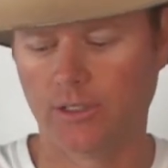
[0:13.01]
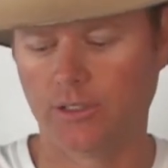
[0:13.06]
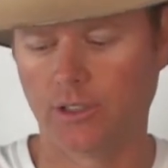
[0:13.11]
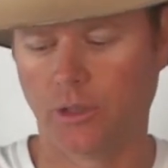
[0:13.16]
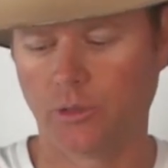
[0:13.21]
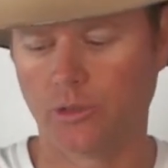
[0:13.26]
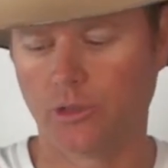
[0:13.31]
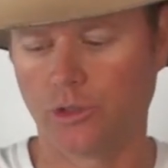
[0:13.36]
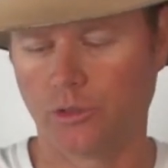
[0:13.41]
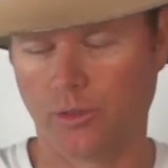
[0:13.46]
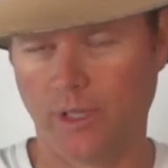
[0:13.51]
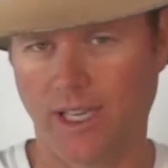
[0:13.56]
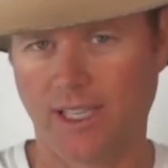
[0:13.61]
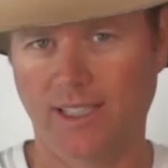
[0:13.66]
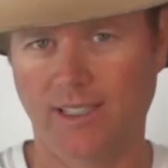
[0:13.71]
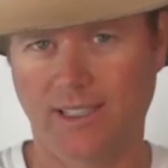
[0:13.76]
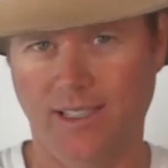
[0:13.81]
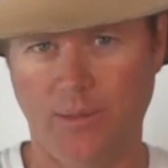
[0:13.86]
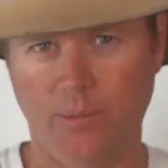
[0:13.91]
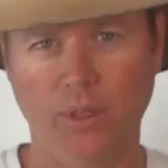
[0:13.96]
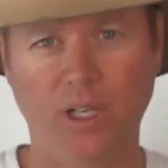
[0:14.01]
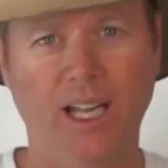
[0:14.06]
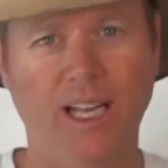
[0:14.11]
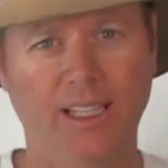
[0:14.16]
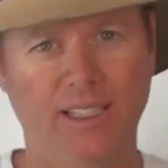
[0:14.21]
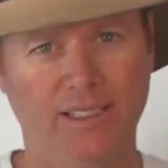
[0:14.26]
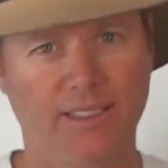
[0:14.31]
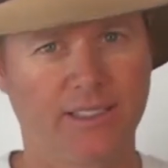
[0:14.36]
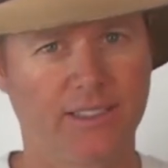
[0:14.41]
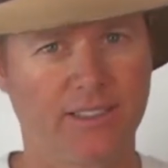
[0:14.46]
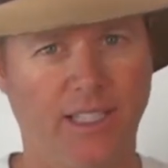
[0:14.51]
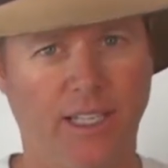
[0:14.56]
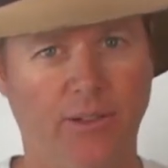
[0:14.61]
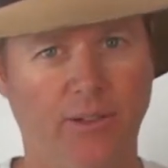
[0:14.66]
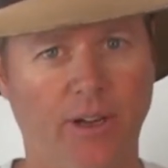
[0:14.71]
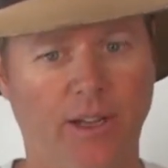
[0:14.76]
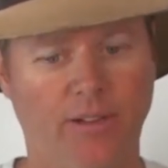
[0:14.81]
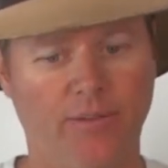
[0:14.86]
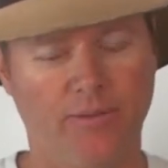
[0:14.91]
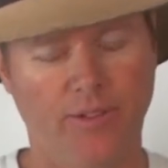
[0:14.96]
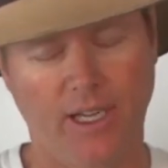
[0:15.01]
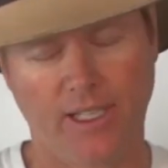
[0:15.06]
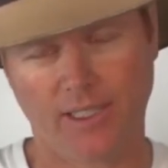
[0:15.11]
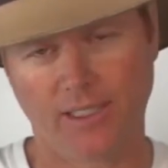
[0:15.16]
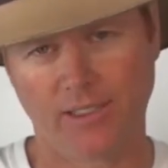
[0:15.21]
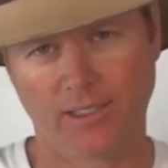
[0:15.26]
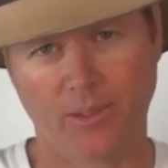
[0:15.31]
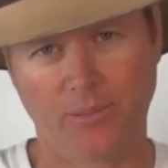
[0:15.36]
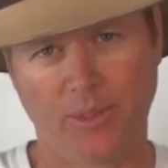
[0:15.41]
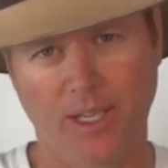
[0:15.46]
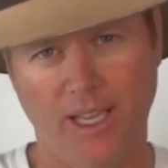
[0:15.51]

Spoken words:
don't directly apply to the Stingray. In fact, in some